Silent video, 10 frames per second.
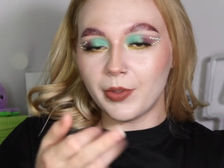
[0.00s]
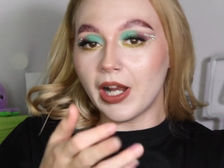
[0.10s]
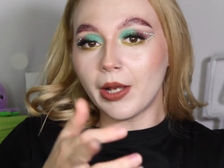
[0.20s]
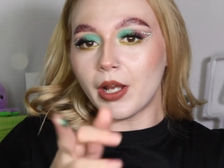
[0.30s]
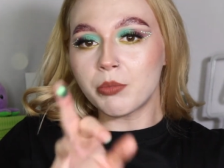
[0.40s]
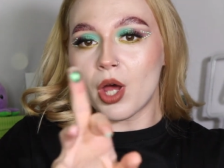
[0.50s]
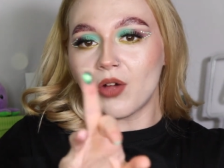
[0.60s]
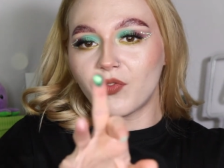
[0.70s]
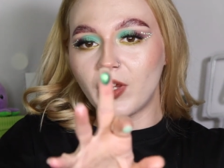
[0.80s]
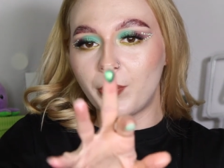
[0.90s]
And I, I'm
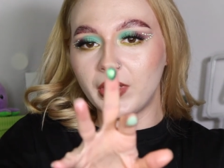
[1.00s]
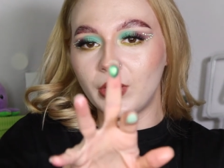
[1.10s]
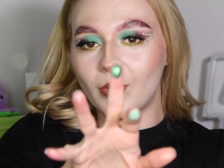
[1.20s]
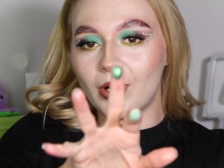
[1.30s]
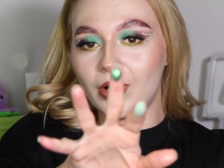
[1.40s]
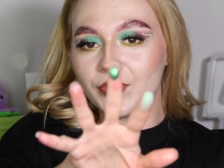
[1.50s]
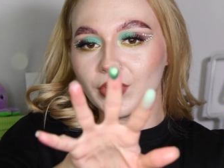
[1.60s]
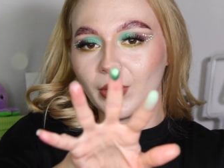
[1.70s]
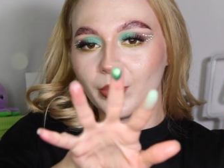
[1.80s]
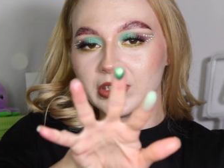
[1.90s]
not flipping you off,
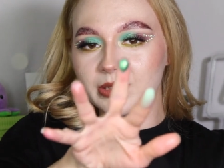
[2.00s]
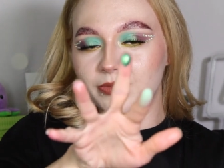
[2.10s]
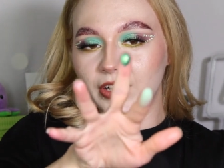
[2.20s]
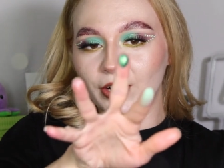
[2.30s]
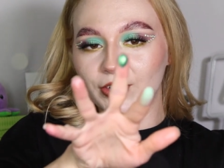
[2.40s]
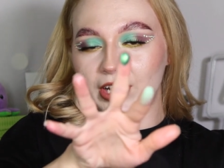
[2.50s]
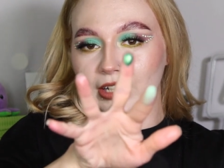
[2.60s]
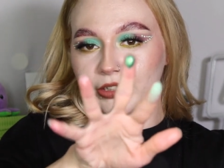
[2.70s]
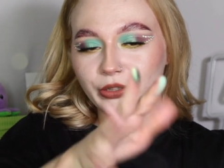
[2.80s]
so I'll put some fingers out.